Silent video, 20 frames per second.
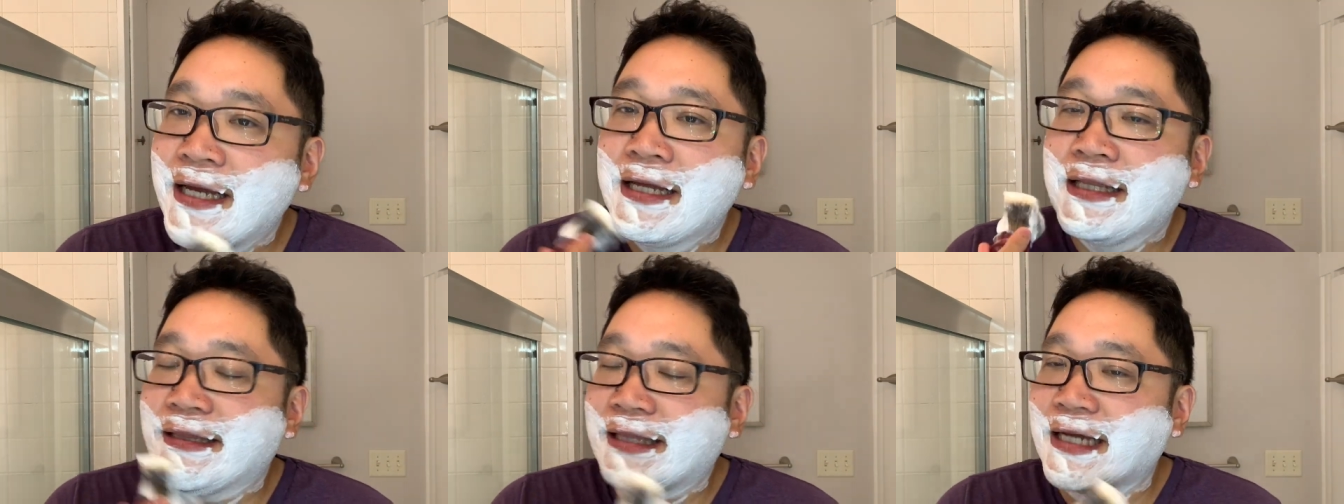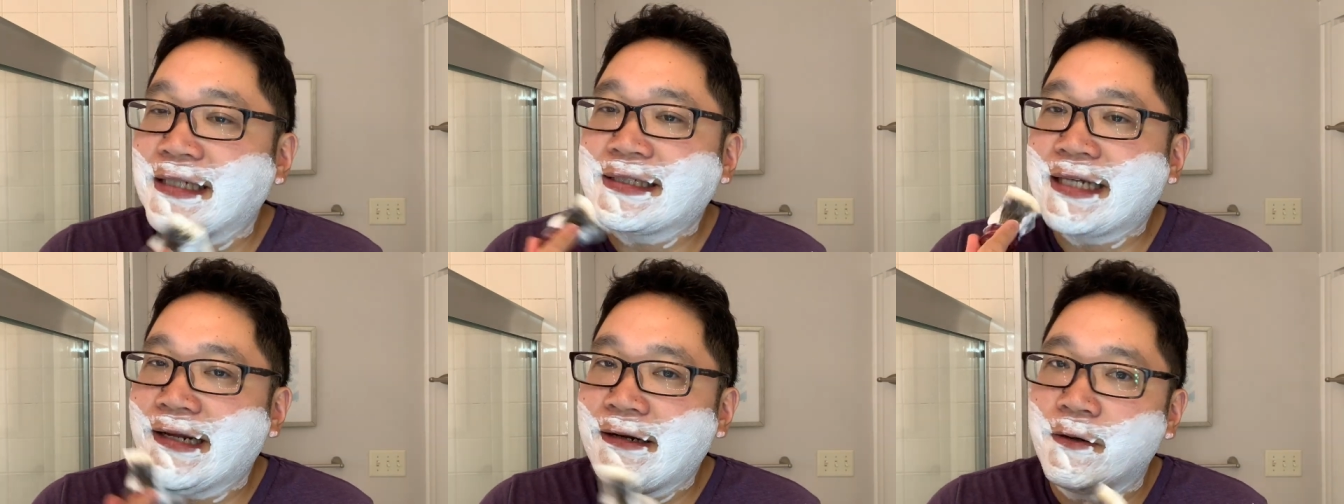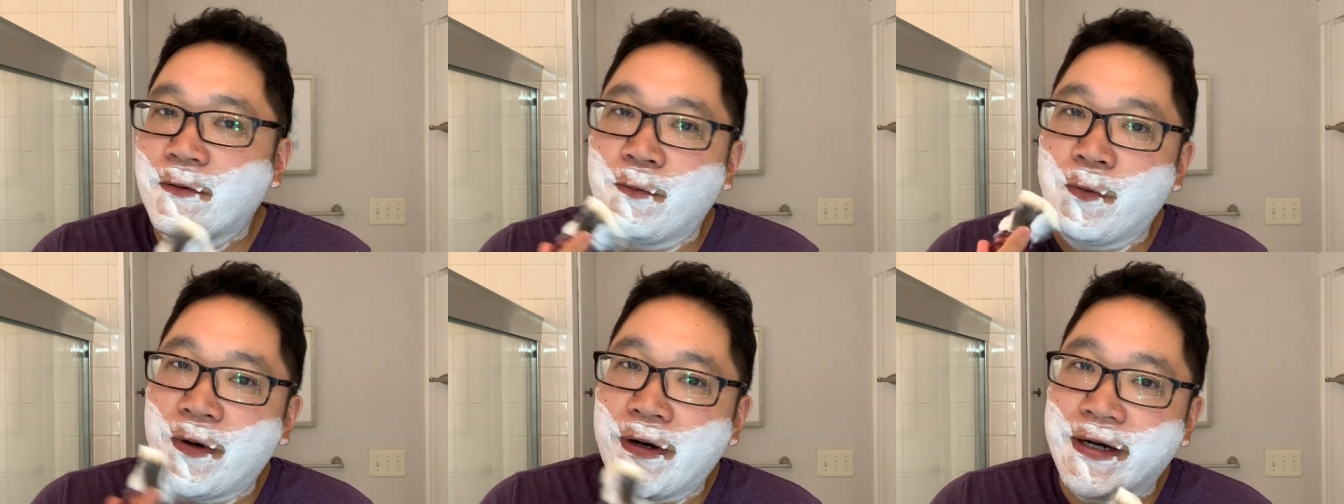That's kind
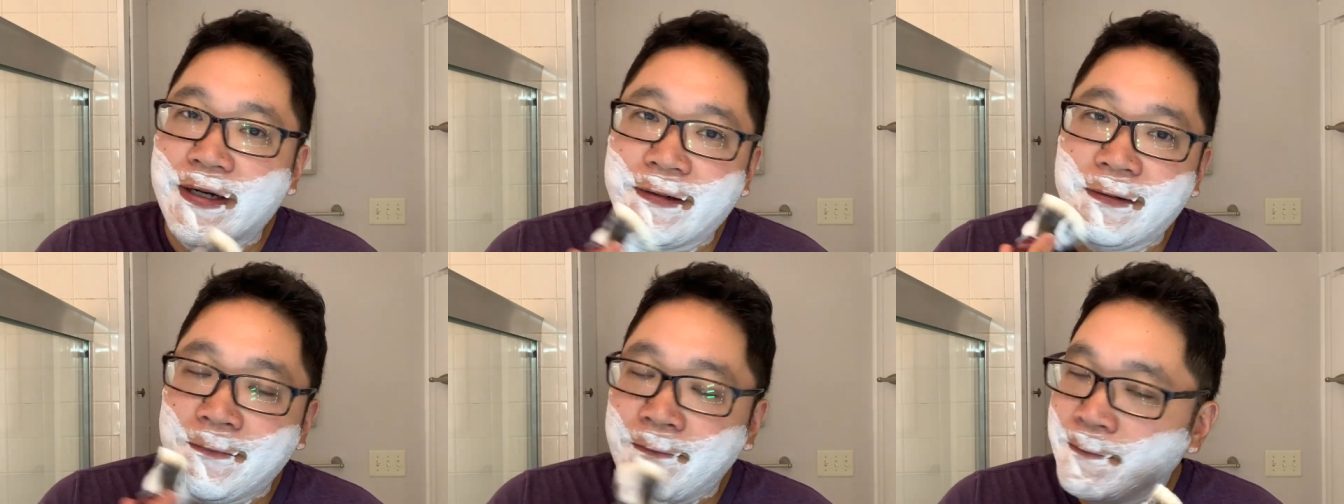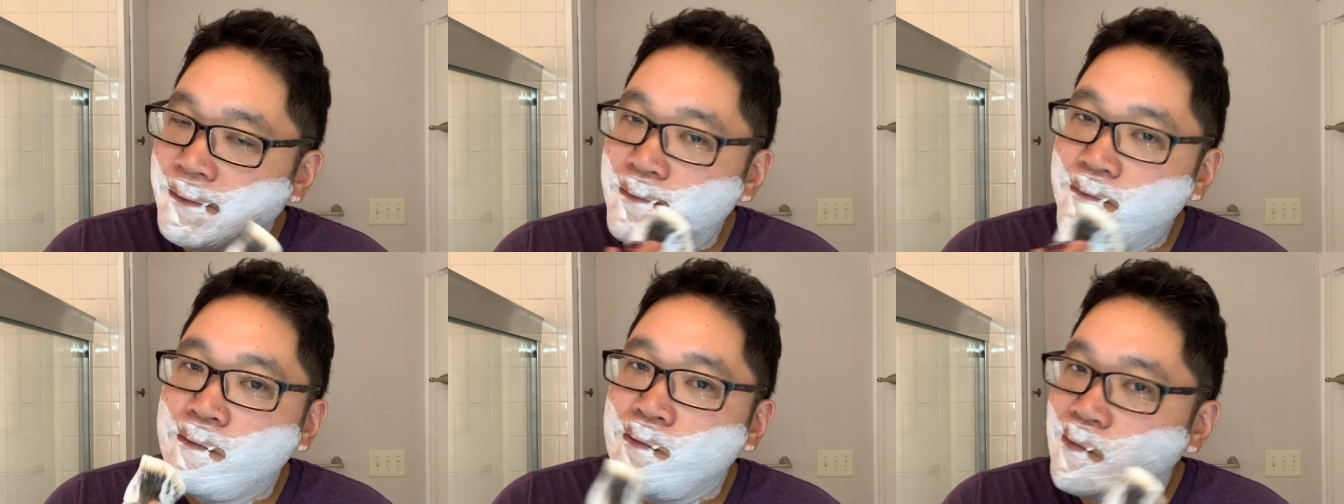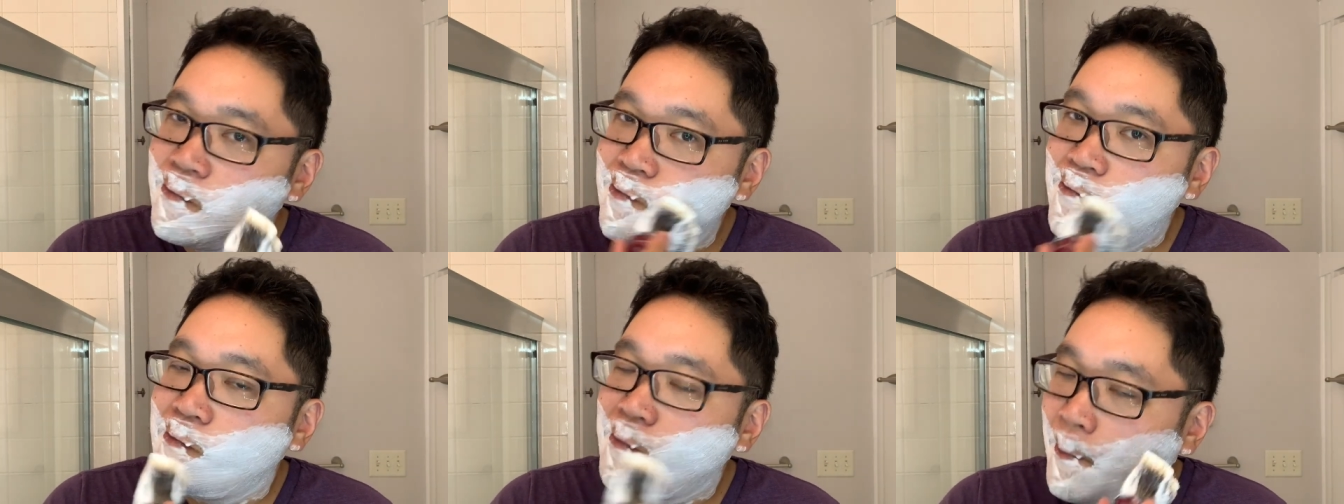of what,
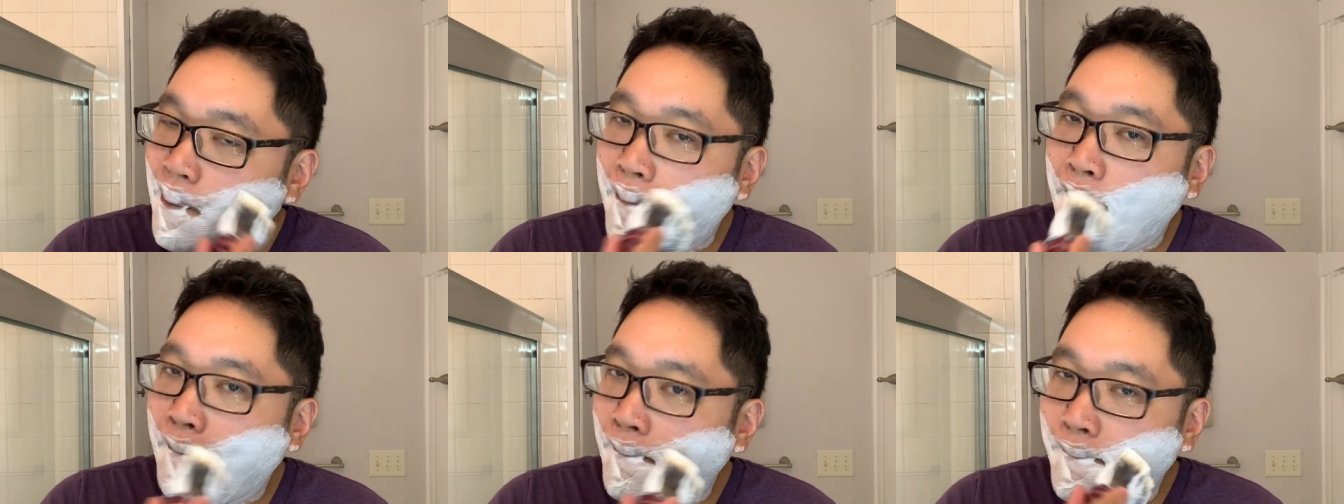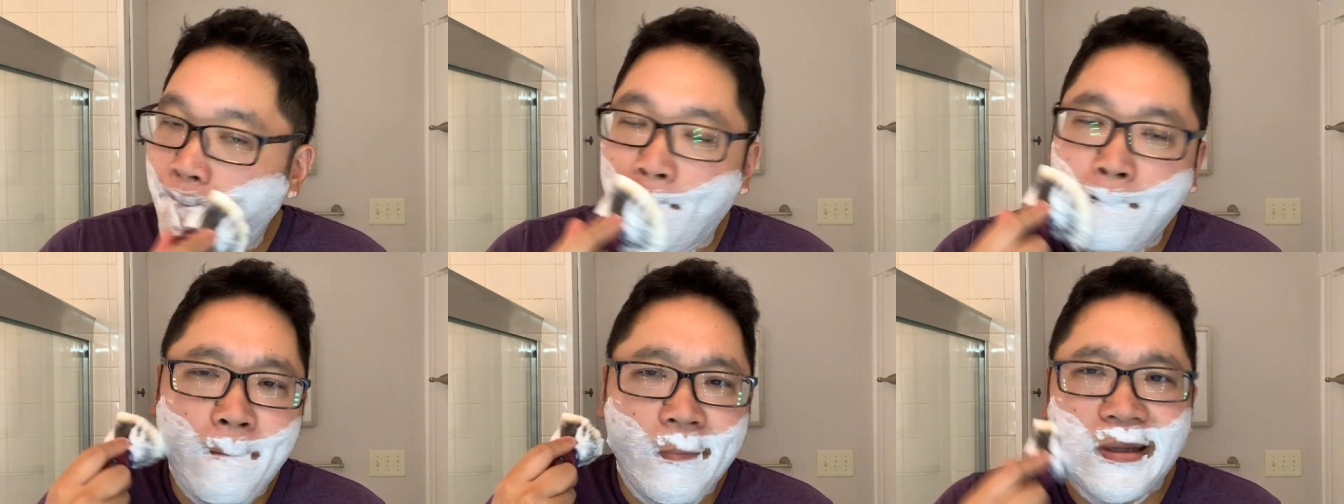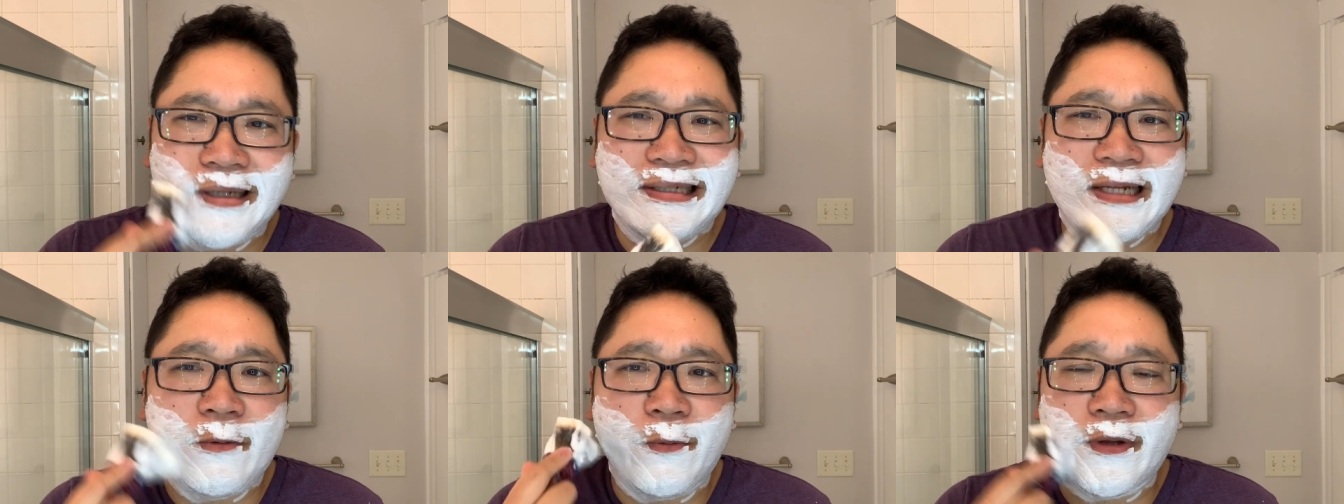
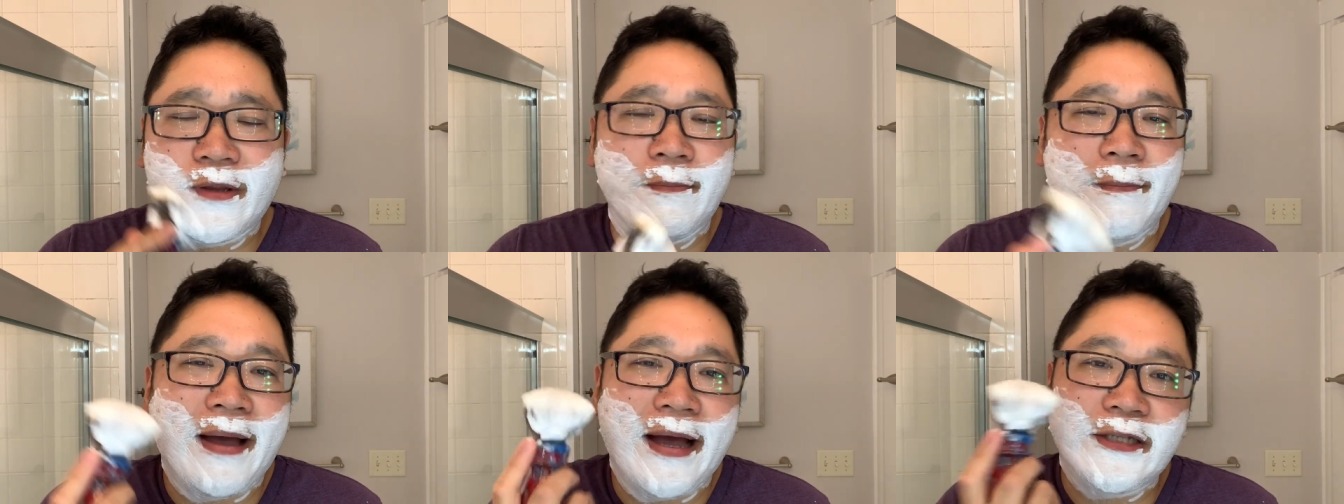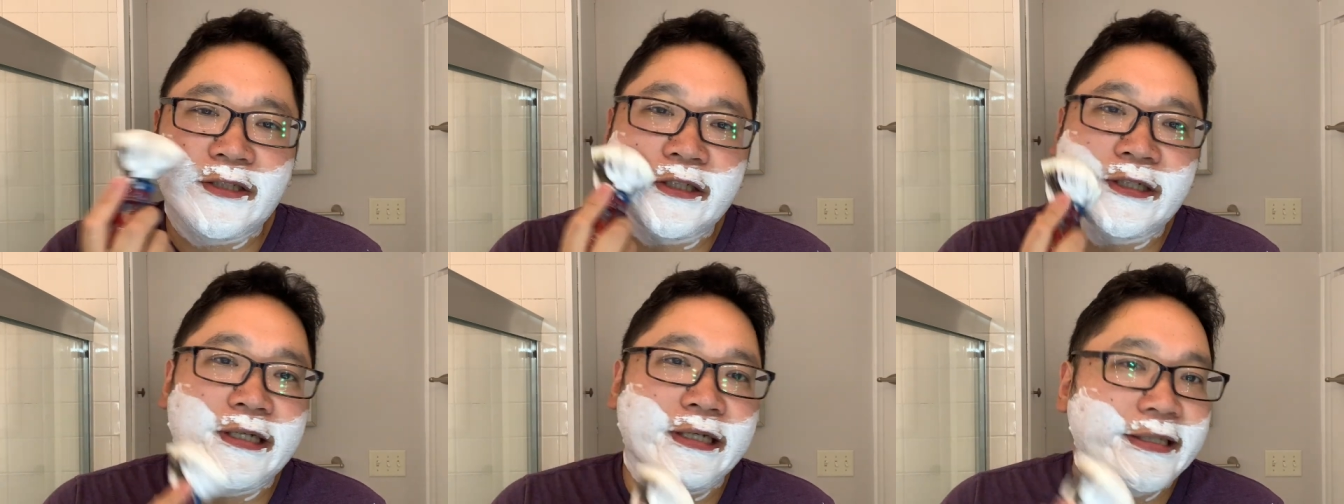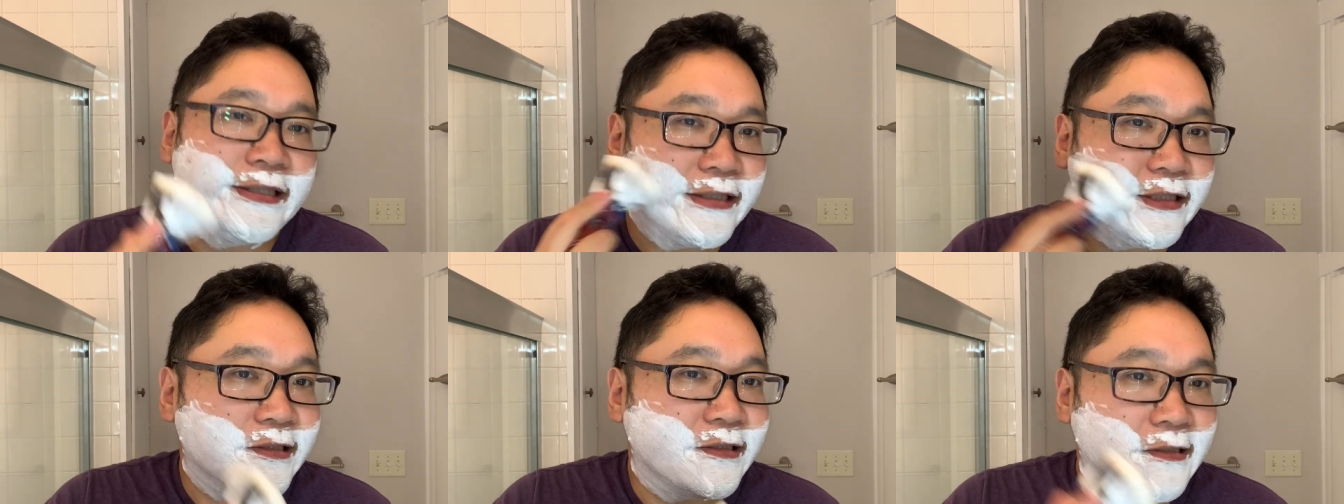that's kind of where the magic
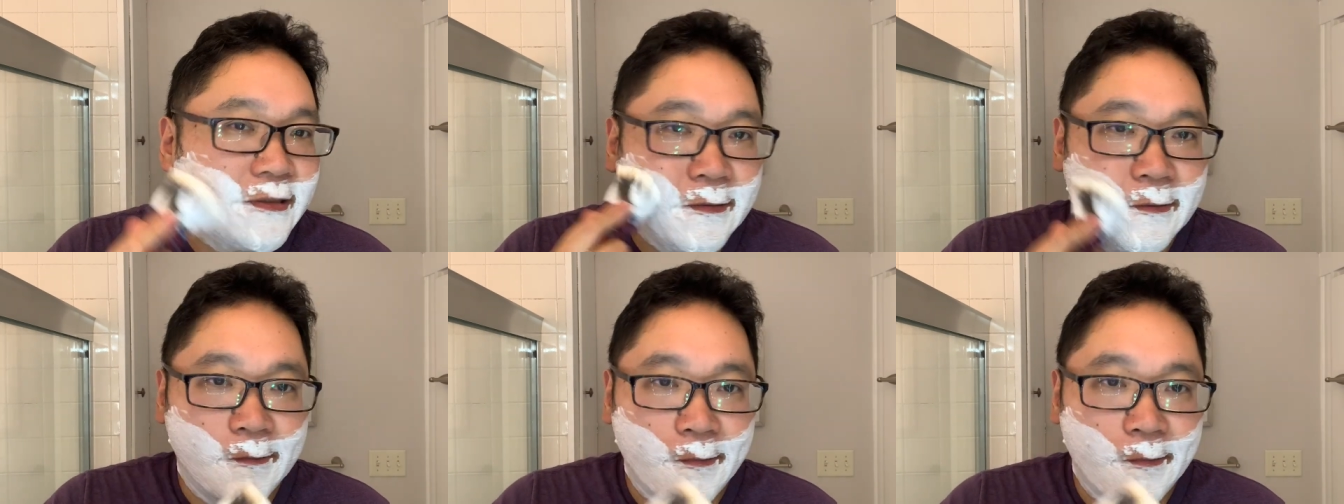is.